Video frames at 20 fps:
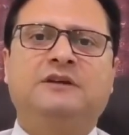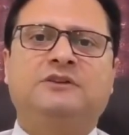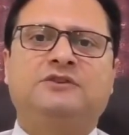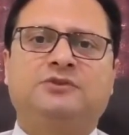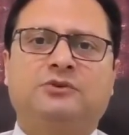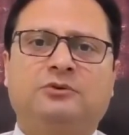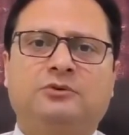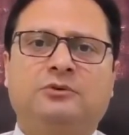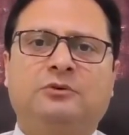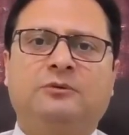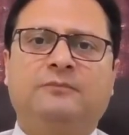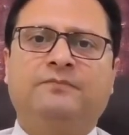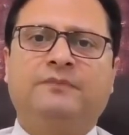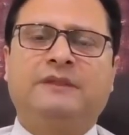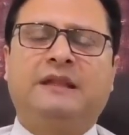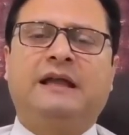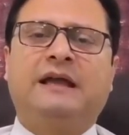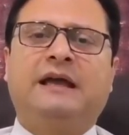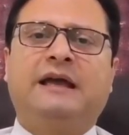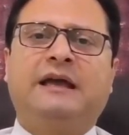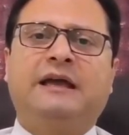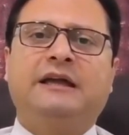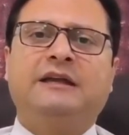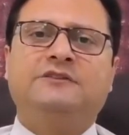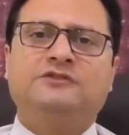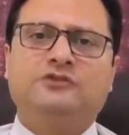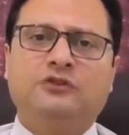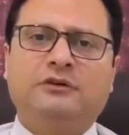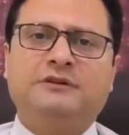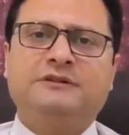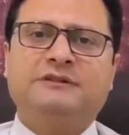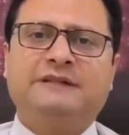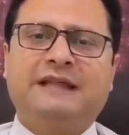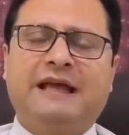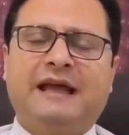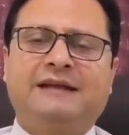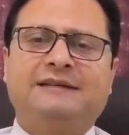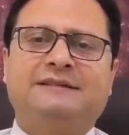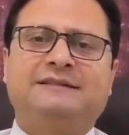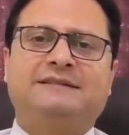So it's not
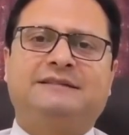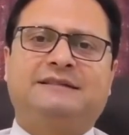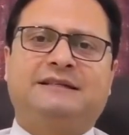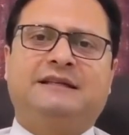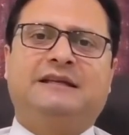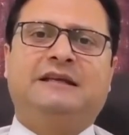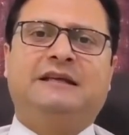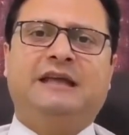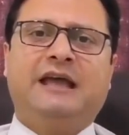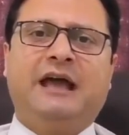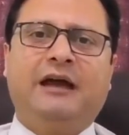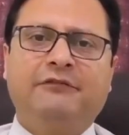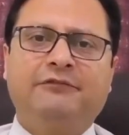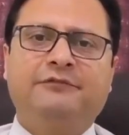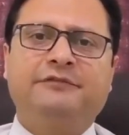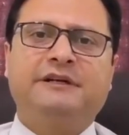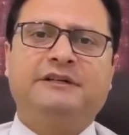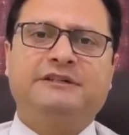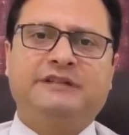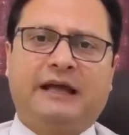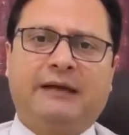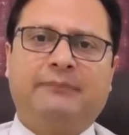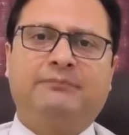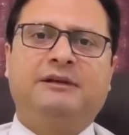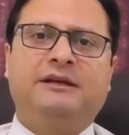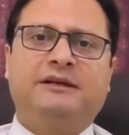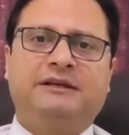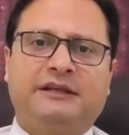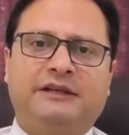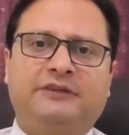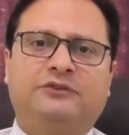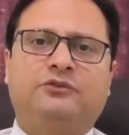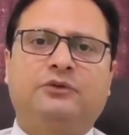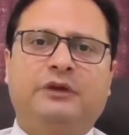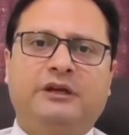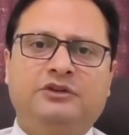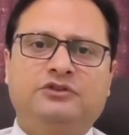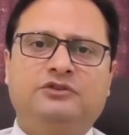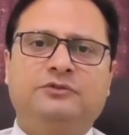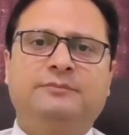that every tablet is
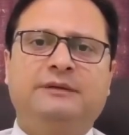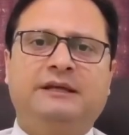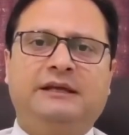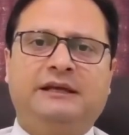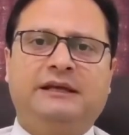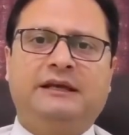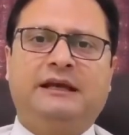going to be